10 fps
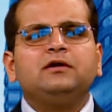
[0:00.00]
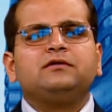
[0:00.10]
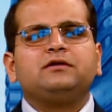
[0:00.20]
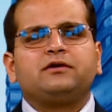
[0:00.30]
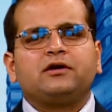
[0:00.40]

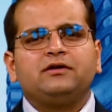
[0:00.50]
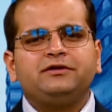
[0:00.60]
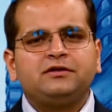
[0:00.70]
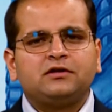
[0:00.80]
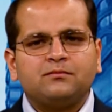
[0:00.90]
The
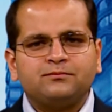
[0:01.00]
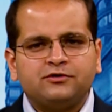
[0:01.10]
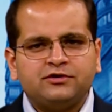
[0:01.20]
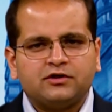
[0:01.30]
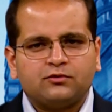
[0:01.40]
Italian
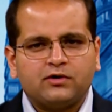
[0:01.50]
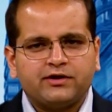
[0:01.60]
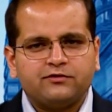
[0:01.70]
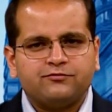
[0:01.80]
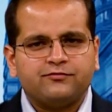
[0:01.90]
company
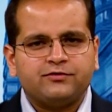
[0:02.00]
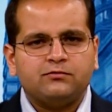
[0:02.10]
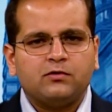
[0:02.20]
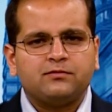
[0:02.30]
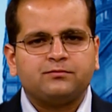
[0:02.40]
acquired
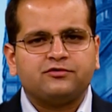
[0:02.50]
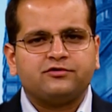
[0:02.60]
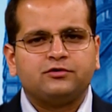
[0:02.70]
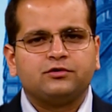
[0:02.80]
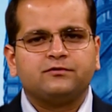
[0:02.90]

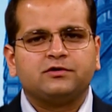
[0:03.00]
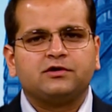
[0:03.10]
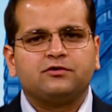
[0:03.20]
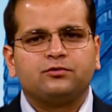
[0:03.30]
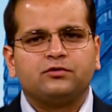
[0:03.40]
51% of the
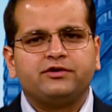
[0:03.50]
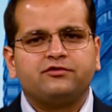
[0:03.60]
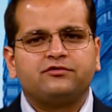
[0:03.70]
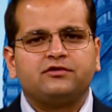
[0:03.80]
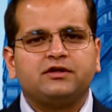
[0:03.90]
controlling
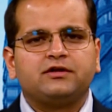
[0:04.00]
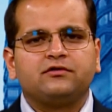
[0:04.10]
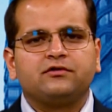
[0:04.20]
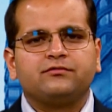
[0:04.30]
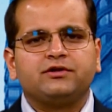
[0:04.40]
stake
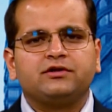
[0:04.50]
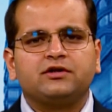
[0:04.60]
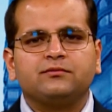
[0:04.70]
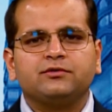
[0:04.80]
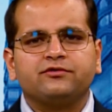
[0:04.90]
in Ravin
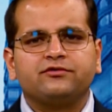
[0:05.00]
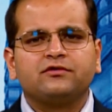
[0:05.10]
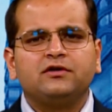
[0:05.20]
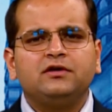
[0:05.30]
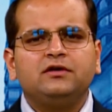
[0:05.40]
Cables.
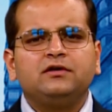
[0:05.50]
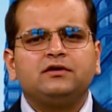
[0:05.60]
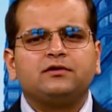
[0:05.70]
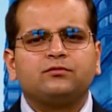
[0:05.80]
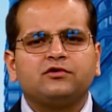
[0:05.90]

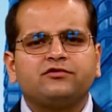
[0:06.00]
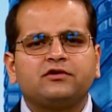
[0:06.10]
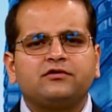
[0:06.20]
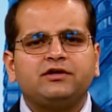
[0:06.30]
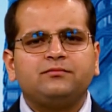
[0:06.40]
It was
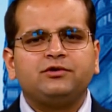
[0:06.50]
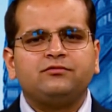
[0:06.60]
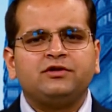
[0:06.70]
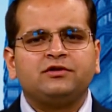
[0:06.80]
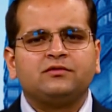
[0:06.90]
agreed
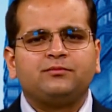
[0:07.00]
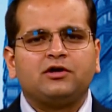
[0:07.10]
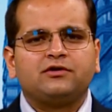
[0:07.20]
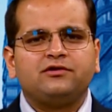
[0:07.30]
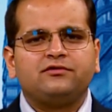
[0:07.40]
between the
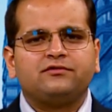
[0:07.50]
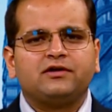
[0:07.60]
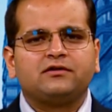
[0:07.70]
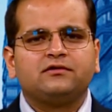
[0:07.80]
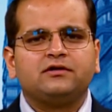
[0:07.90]
parties
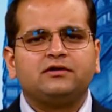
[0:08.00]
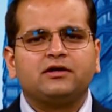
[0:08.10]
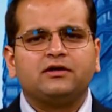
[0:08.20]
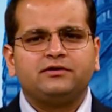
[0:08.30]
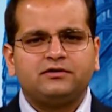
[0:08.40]
that the
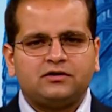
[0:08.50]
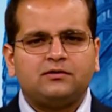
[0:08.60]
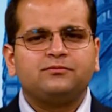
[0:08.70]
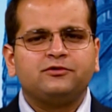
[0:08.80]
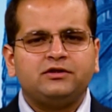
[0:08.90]
Italian
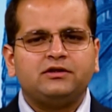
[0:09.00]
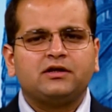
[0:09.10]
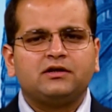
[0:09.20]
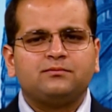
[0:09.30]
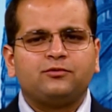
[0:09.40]
company
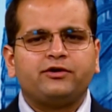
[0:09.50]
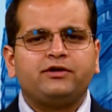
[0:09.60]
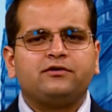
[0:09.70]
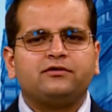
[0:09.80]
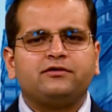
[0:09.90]
can
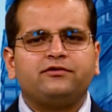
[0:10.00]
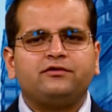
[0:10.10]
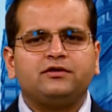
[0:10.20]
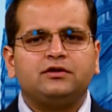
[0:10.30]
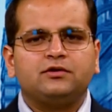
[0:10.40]
appoint a
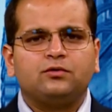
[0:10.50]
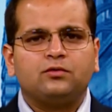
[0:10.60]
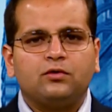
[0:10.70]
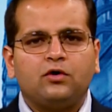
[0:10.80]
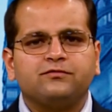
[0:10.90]

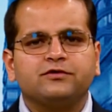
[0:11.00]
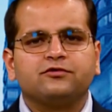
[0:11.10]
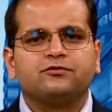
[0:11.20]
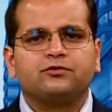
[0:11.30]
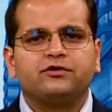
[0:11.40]
CEO of
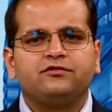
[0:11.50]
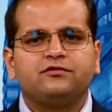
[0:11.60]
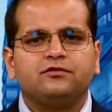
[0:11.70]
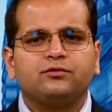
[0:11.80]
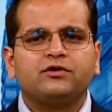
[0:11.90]
its choice
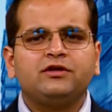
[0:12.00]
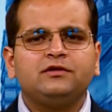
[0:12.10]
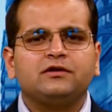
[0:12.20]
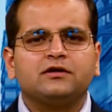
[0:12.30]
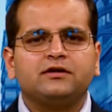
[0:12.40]
during
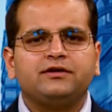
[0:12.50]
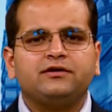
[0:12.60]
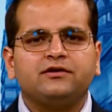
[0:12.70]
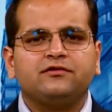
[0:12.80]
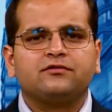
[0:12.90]
the early
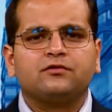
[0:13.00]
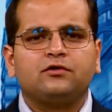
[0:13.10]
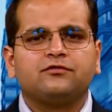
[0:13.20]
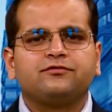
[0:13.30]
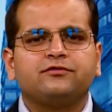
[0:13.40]
days
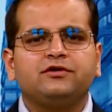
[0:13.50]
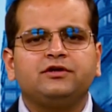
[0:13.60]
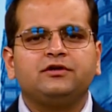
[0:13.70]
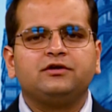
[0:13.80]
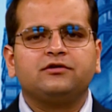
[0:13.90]
of the
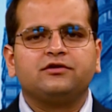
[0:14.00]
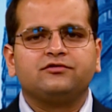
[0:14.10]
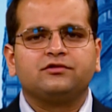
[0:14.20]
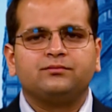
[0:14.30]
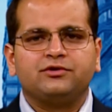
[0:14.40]

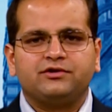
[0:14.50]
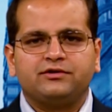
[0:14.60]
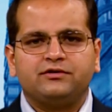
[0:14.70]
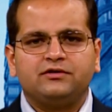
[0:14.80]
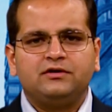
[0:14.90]
integration period.